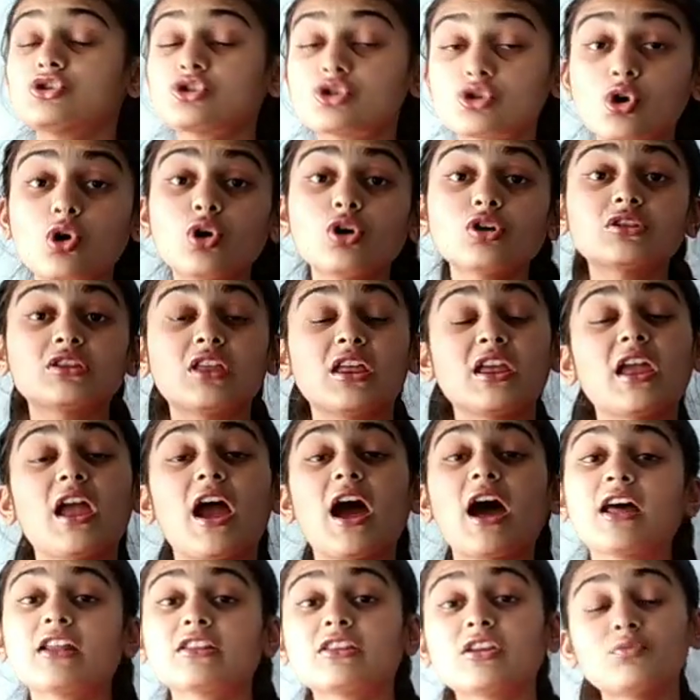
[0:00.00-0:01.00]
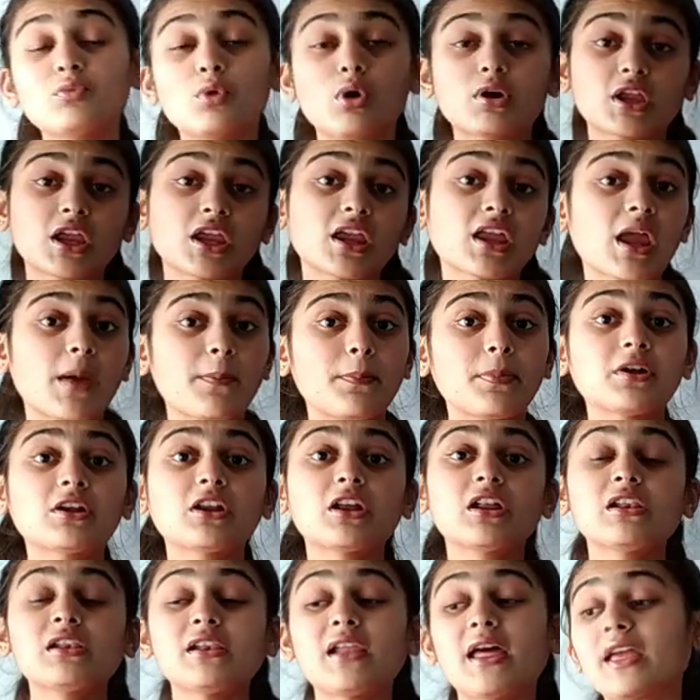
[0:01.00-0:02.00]
so they are the working
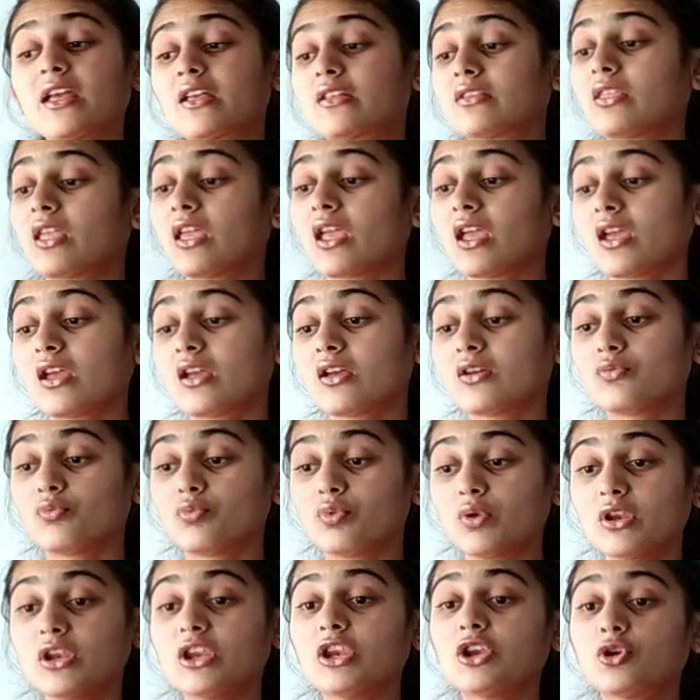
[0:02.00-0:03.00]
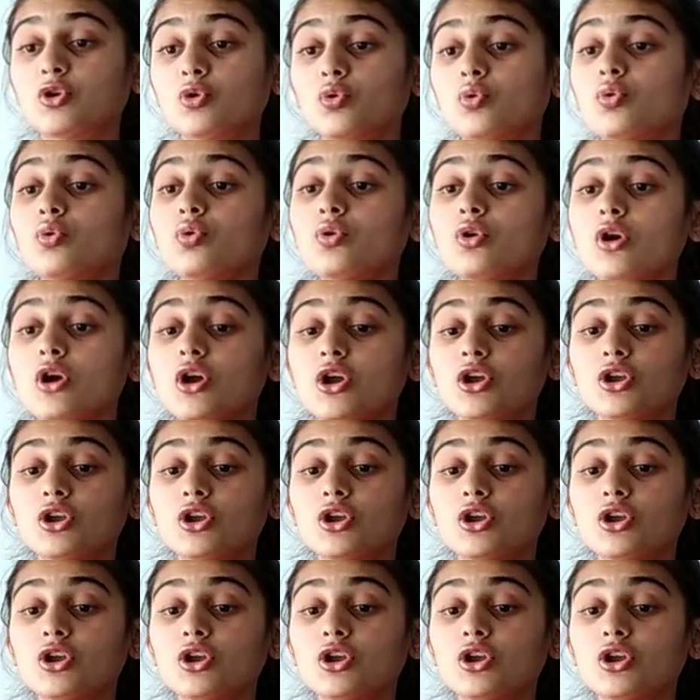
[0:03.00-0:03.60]
capital. Like we need to